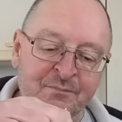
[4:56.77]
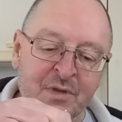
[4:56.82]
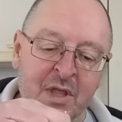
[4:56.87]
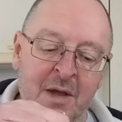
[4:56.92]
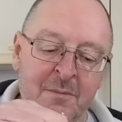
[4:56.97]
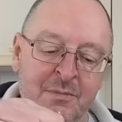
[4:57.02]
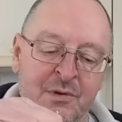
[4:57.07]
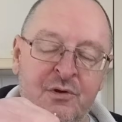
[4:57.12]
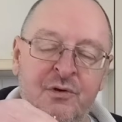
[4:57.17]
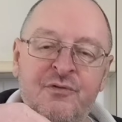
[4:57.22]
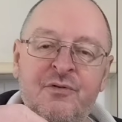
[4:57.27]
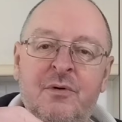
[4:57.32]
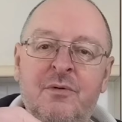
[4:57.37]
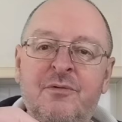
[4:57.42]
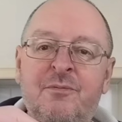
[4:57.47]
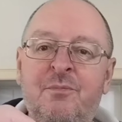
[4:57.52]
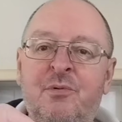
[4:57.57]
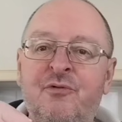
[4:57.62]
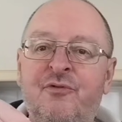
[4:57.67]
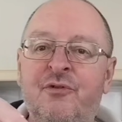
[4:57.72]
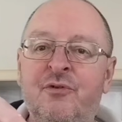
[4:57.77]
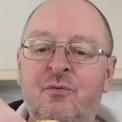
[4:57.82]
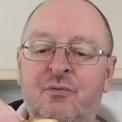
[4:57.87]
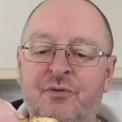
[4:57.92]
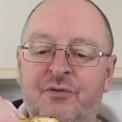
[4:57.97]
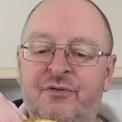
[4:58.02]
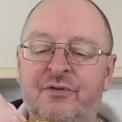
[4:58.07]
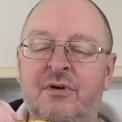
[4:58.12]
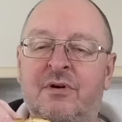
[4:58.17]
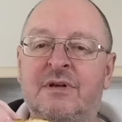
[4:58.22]
And because I was pushing all the
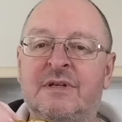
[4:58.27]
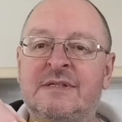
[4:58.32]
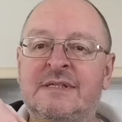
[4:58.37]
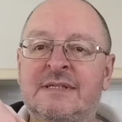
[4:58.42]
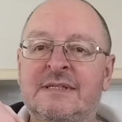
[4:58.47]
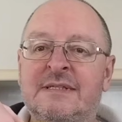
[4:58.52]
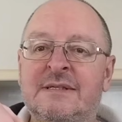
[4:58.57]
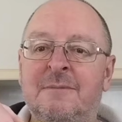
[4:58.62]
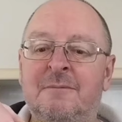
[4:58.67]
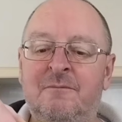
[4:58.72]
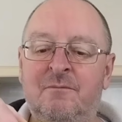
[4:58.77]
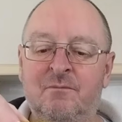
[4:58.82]
slices